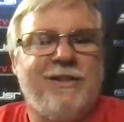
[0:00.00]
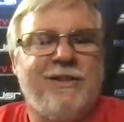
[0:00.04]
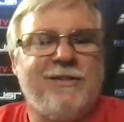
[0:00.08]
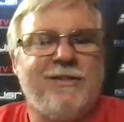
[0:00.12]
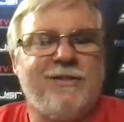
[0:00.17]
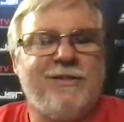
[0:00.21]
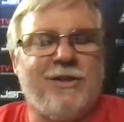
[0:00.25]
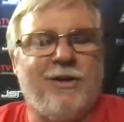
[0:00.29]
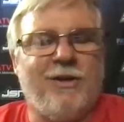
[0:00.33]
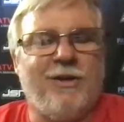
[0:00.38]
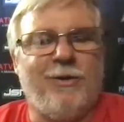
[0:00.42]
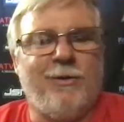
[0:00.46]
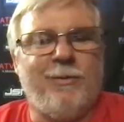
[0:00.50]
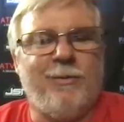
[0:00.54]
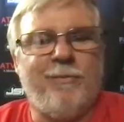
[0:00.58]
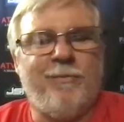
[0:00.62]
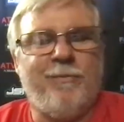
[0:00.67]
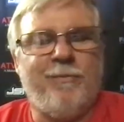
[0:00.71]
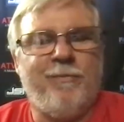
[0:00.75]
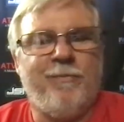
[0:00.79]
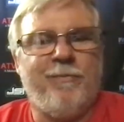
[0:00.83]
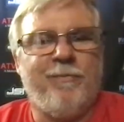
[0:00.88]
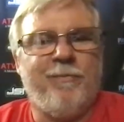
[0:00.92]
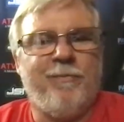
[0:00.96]
yeah so
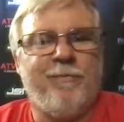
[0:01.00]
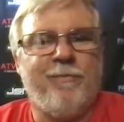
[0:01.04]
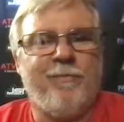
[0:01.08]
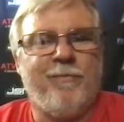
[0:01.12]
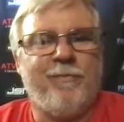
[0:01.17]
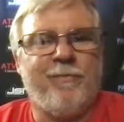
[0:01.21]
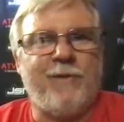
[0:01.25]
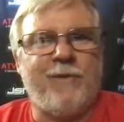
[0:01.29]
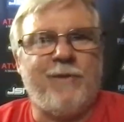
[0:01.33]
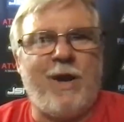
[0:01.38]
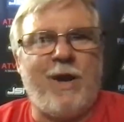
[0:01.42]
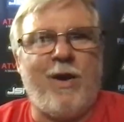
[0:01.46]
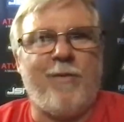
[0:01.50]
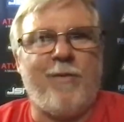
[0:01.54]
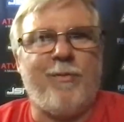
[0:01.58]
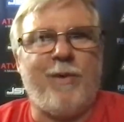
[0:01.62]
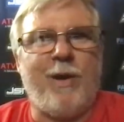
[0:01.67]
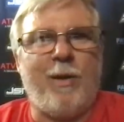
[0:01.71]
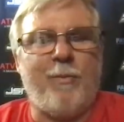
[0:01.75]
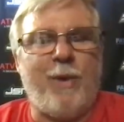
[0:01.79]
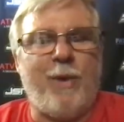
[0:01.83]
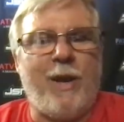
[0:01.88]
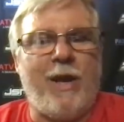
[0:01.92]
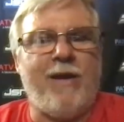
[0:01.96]
now
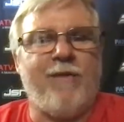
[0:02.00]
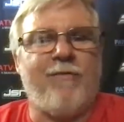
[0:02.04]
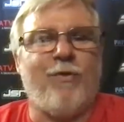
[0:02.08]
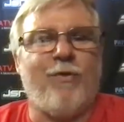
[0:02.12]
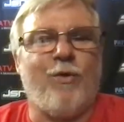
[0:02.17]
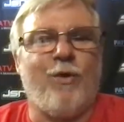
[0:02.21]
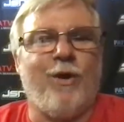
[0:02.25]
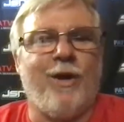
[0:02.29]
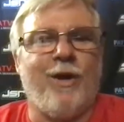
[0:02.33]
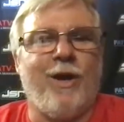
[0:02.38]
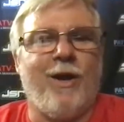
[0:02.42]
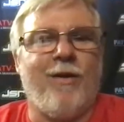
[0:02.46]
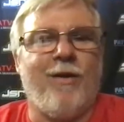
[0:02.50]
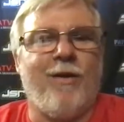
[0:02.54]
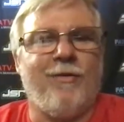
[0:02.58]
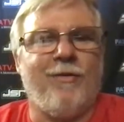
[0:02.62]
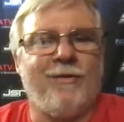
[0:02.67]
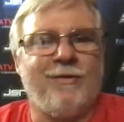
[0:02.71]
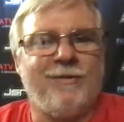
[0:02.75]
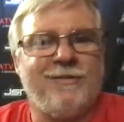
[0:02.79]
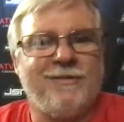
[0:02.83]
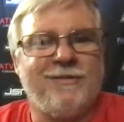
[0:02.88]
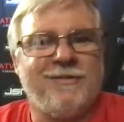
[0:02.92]
I'm, I'm paying for it now